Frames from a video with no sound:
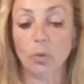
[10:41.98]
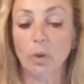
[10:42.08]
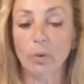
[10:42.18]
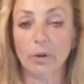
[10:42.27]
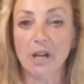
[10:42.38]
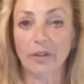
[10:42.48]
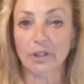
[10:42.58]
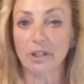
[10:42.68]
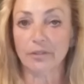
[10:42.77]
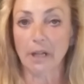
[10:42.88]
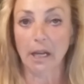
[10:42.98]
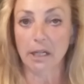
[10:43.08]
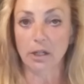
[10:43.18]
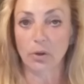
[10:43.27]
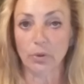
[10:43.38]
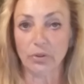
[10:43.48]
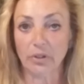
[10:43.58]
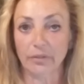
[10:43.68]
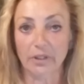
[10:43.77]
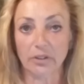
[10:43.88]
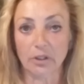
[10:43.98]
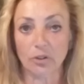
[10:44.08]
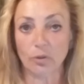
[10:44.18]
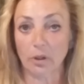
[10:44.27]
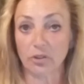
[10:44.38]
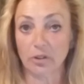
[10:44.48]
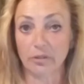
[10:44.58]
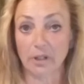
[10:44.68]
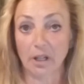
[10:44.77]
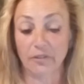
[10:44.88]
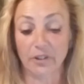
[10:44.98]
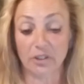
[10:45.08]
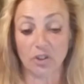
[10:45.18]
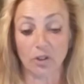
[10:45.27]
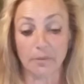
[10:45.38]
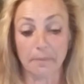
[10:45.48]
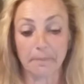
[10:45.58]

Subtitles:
We were never given any notice of this construction eviction.